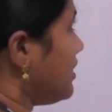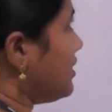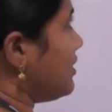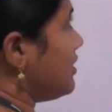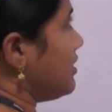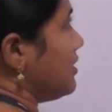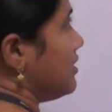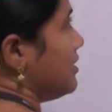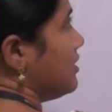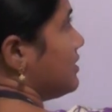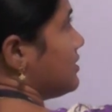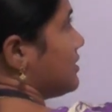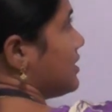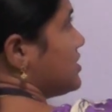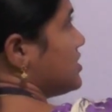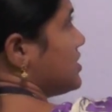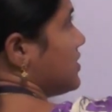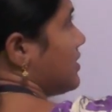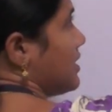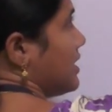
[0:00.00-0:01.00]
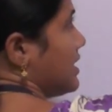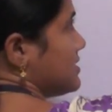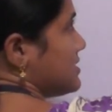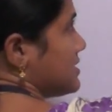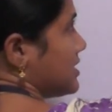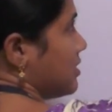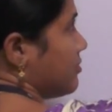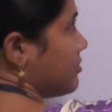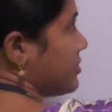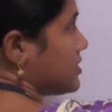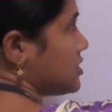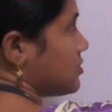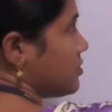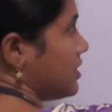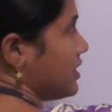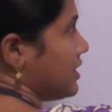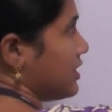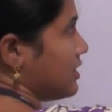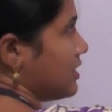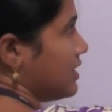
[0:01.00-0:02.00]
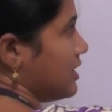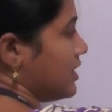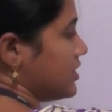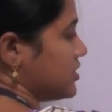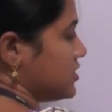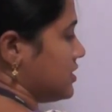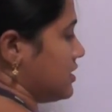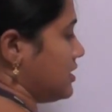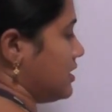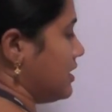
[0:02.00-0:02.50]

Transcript: the generalized compressibility relation